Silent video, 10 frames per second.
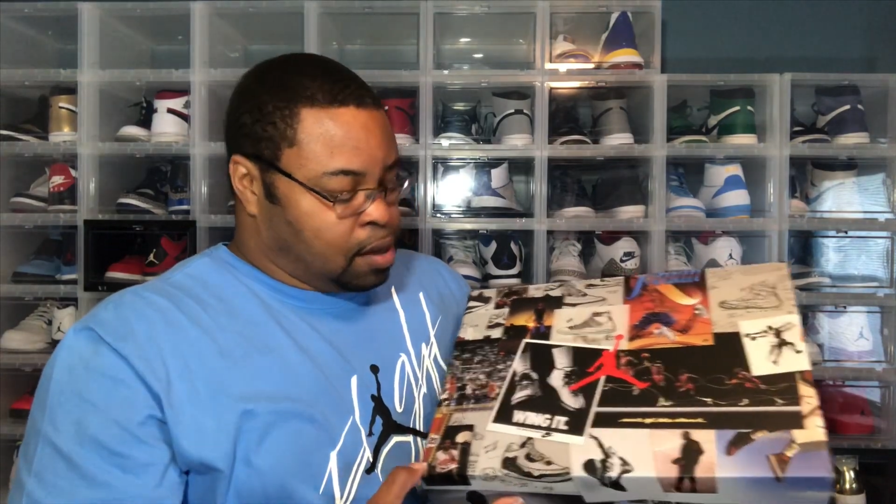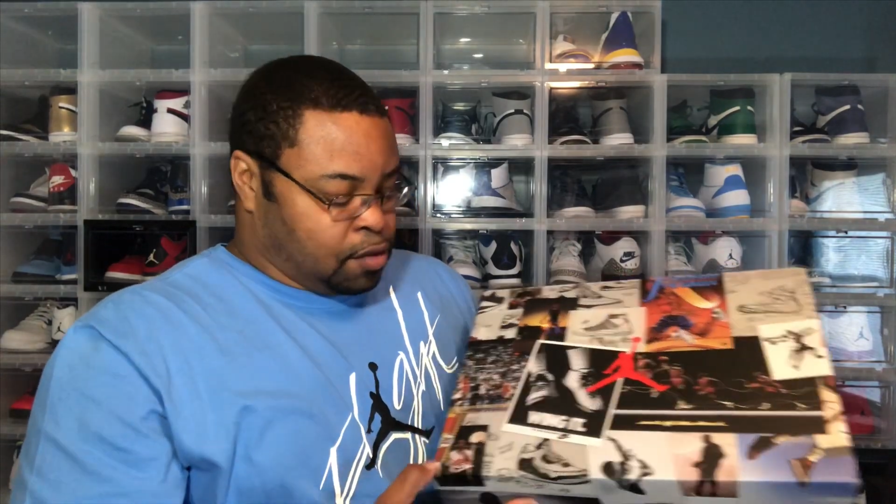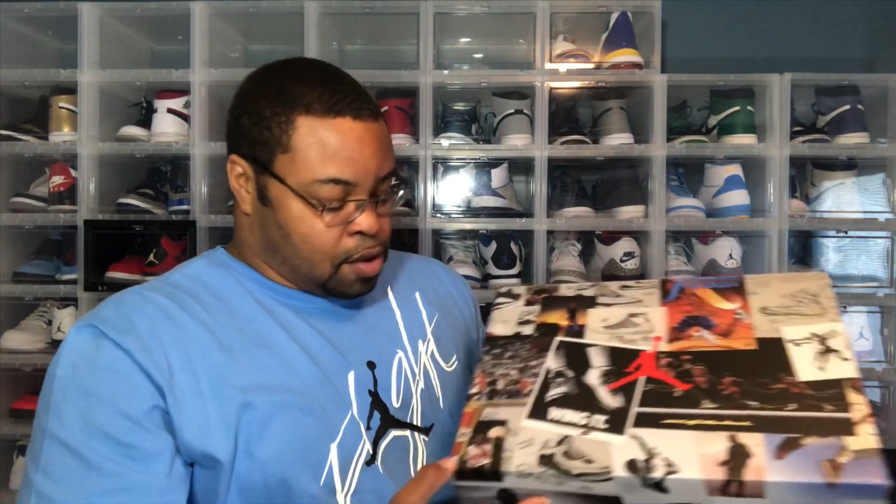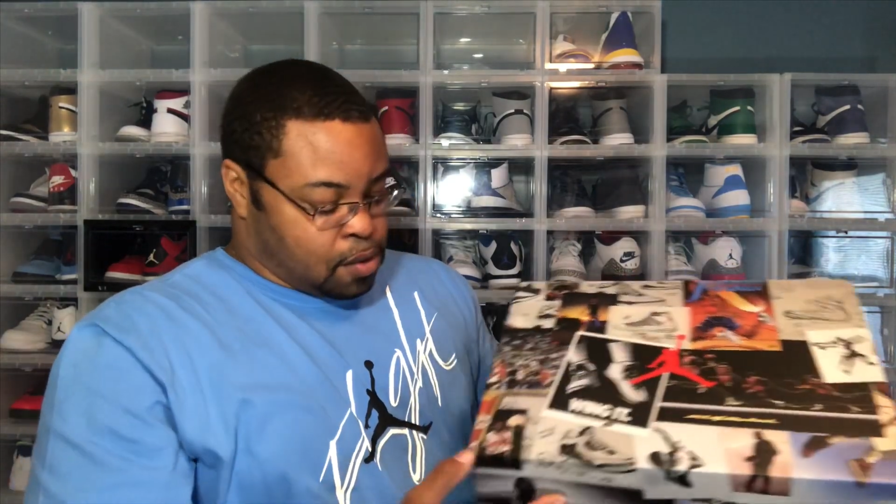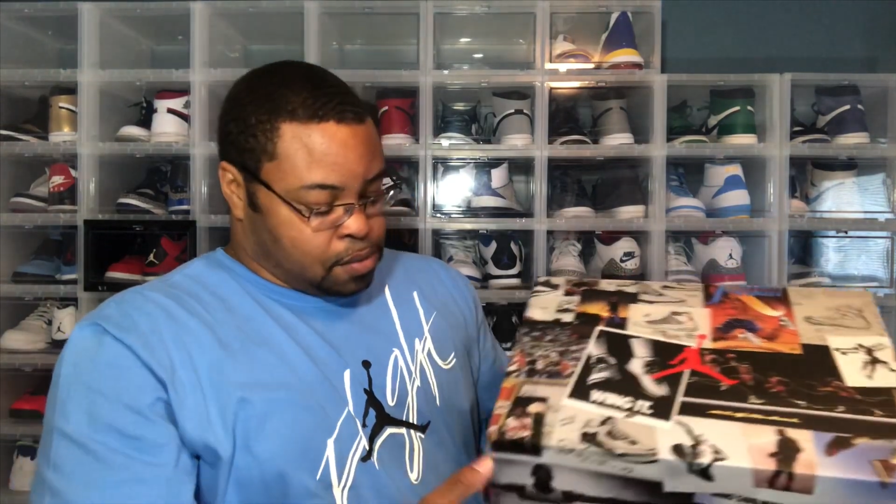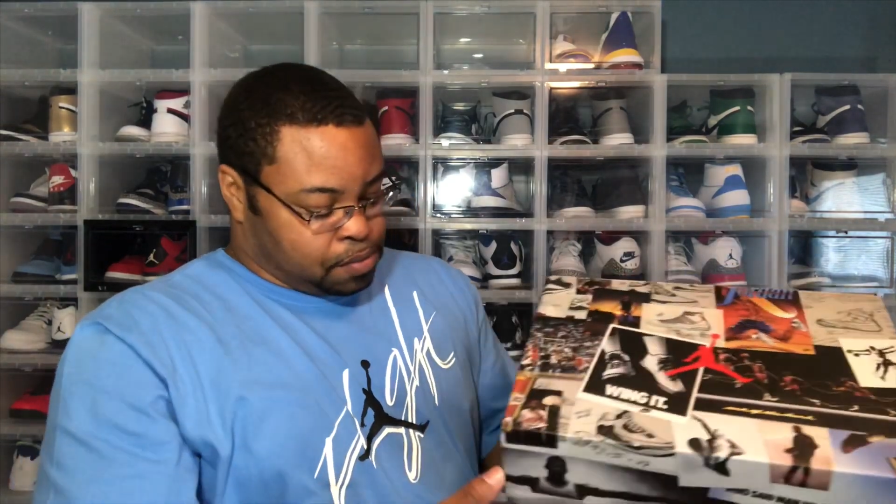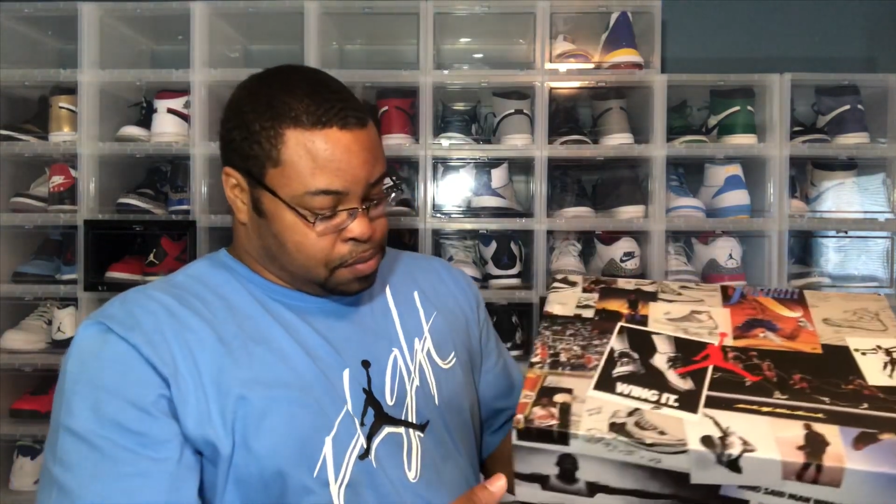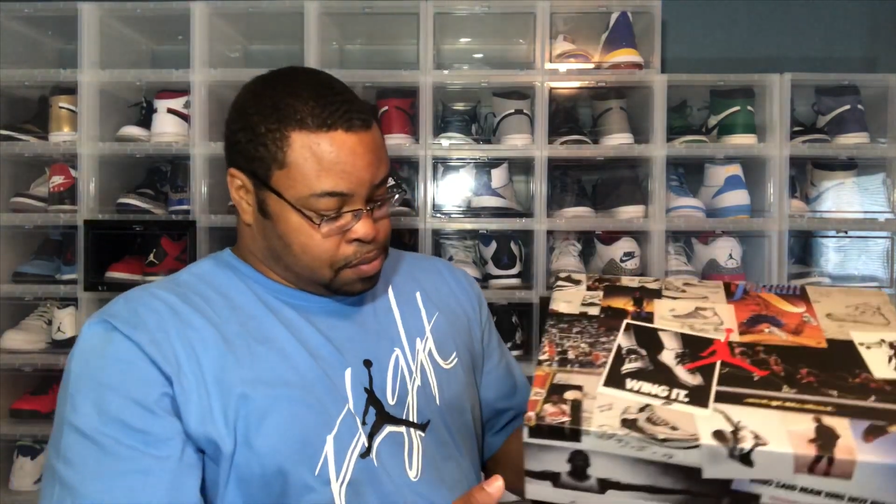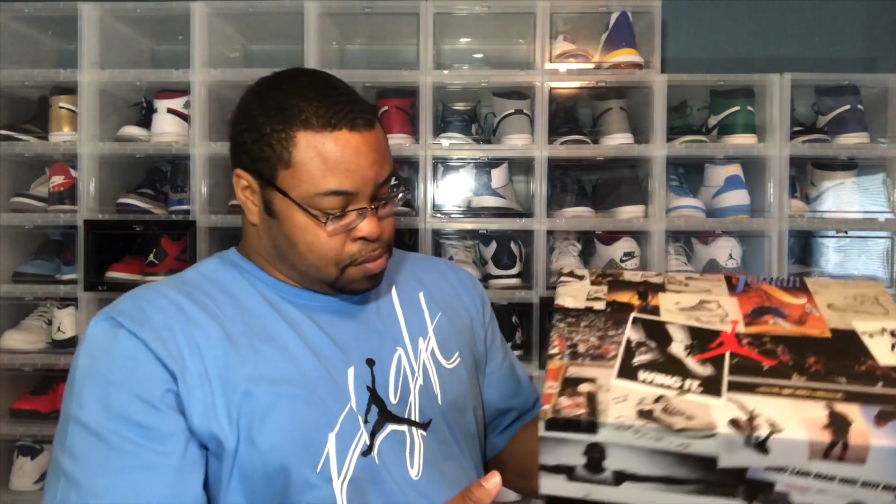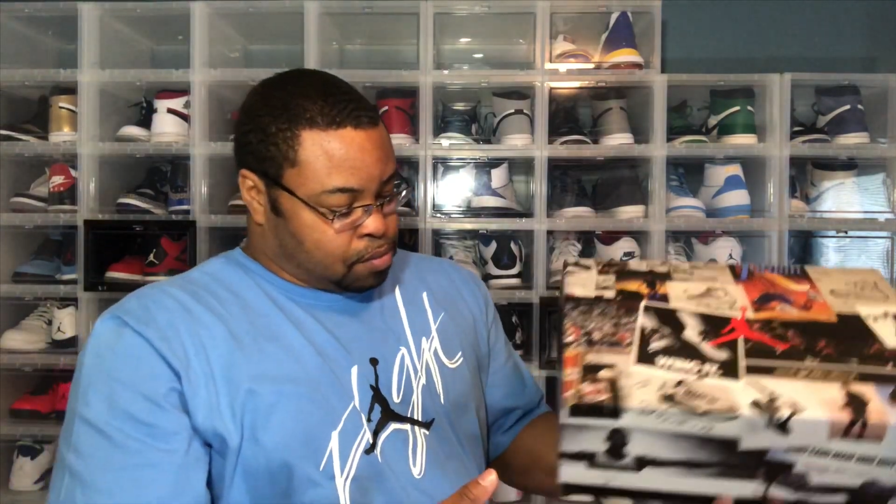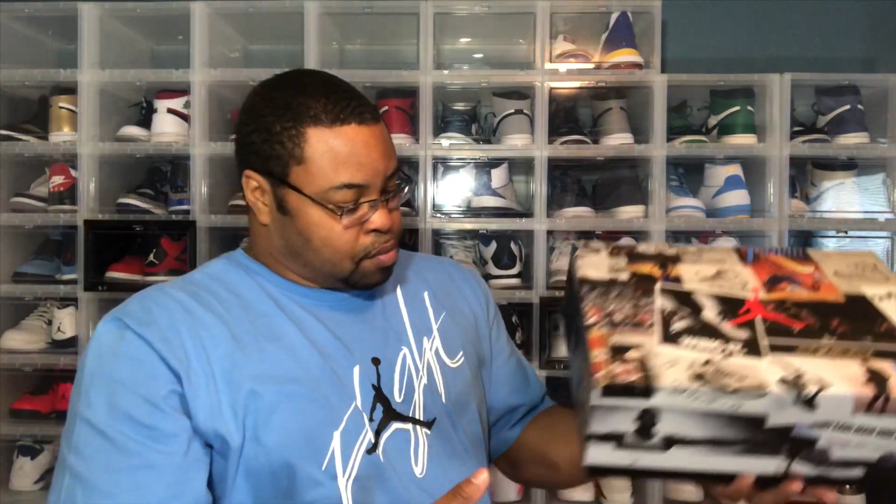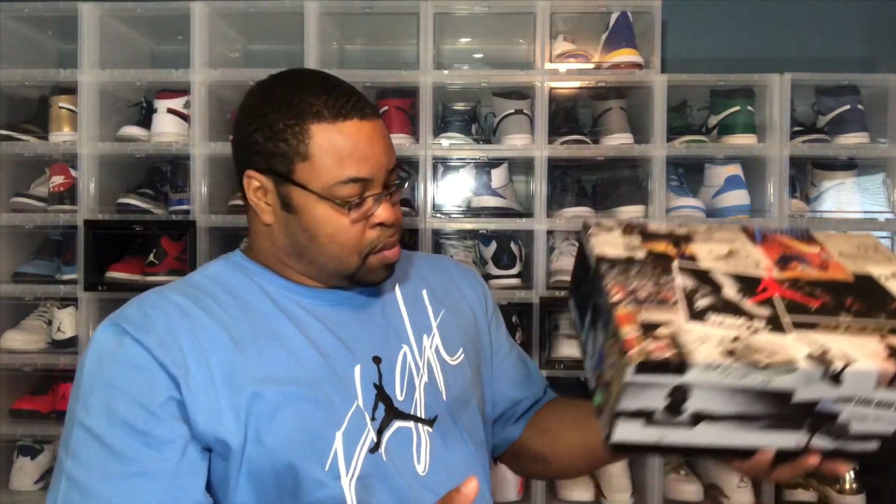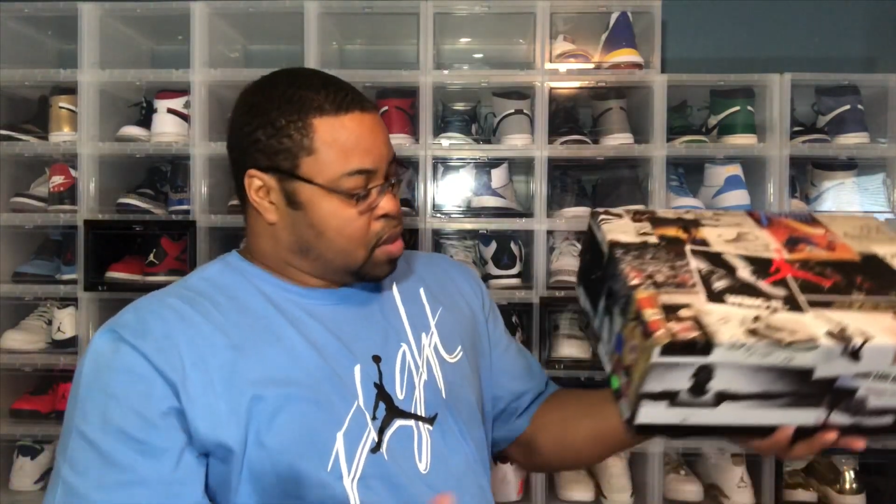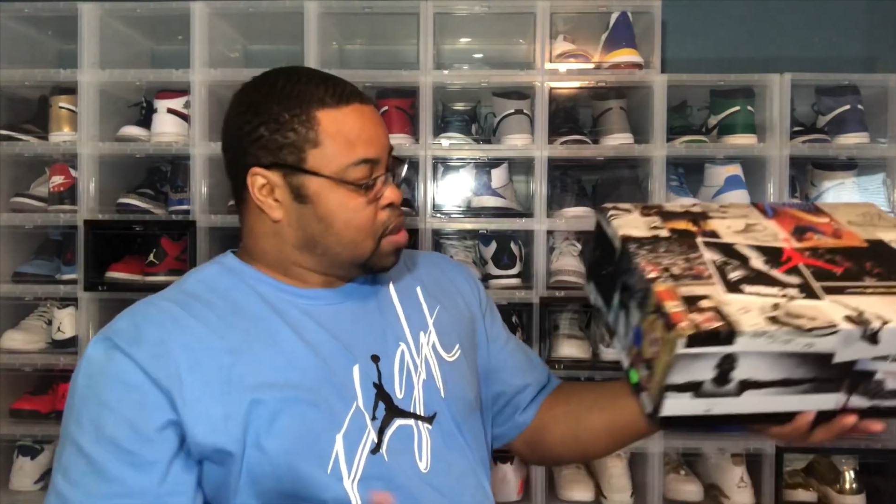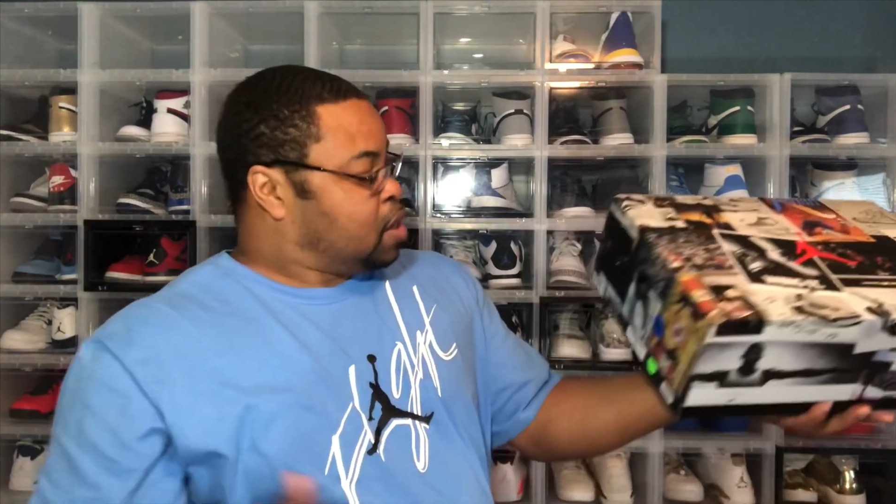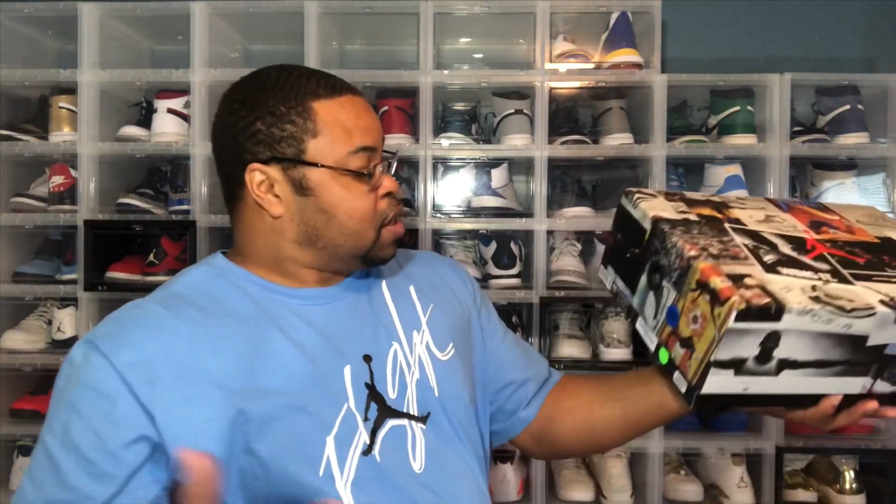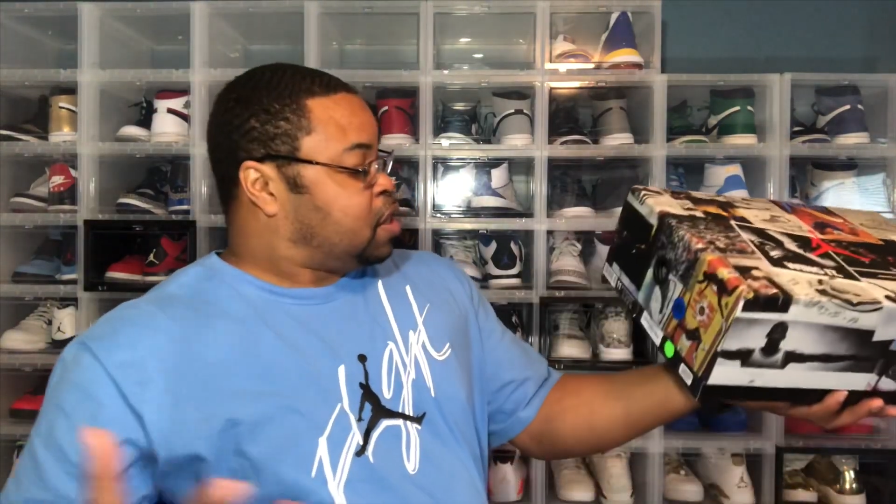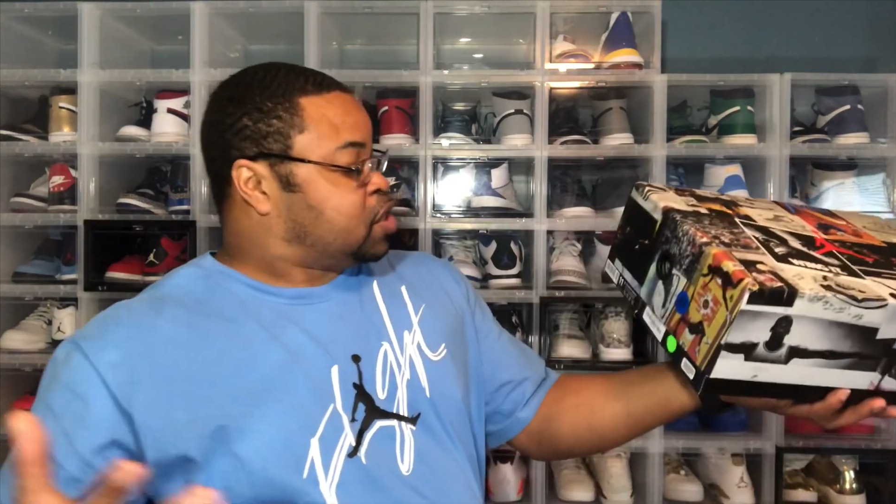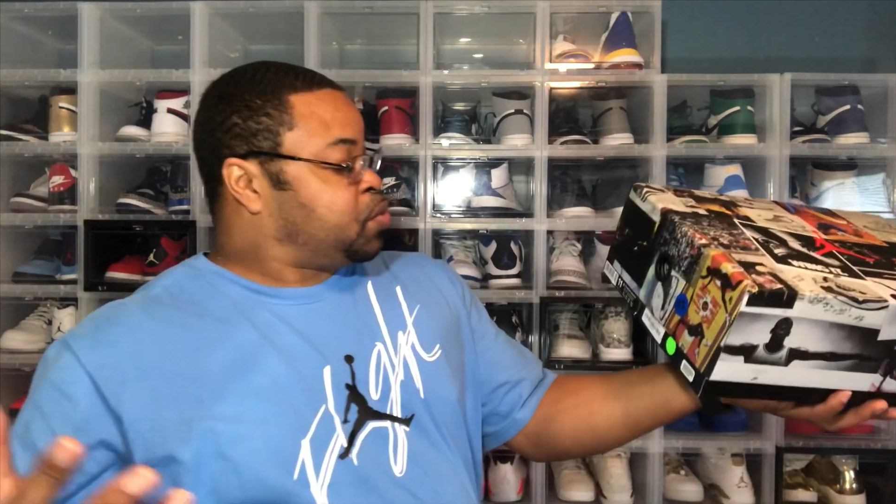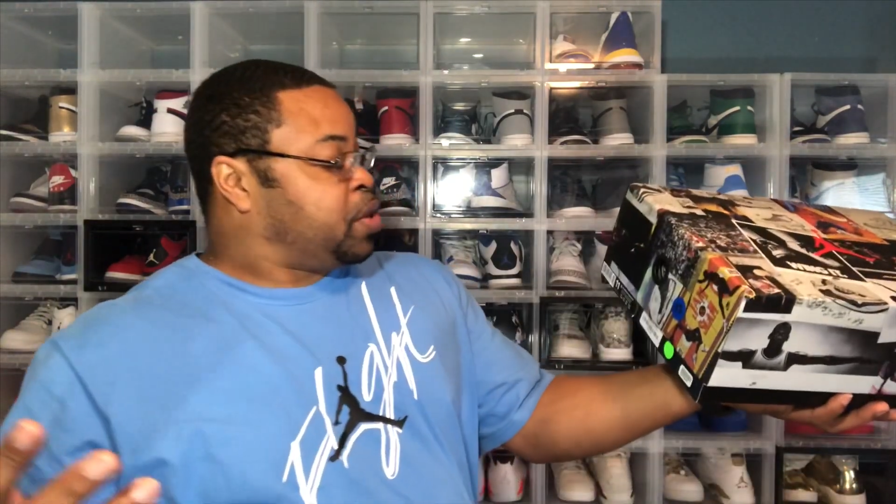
So, this